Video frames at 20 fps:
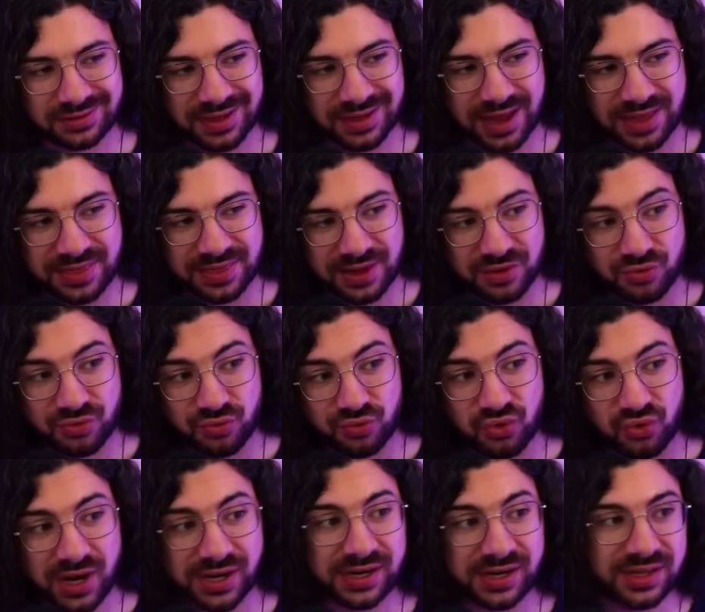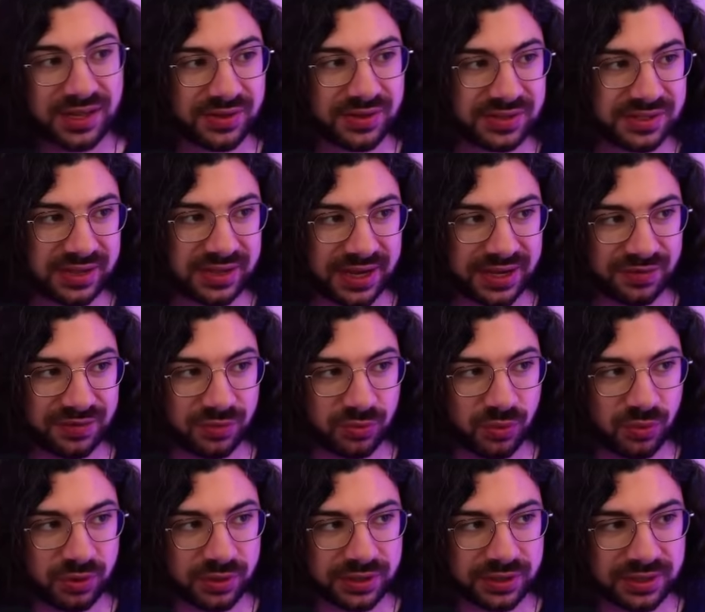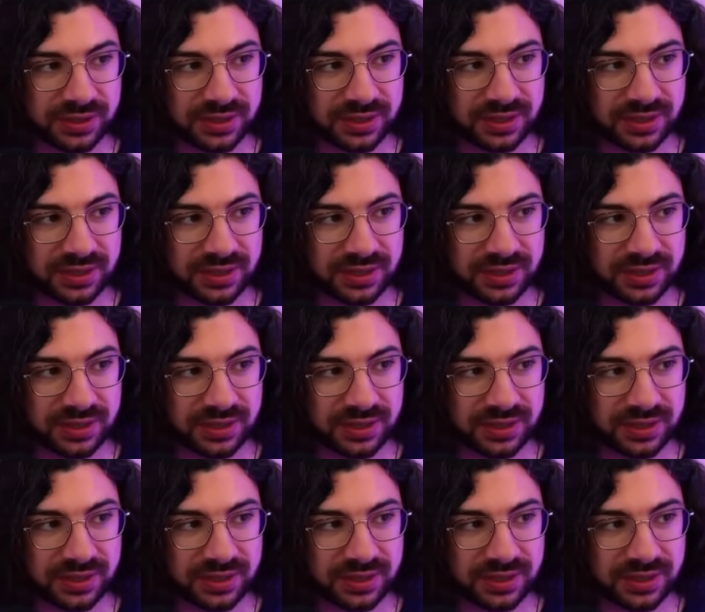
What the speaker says: and then run to the other side of the ward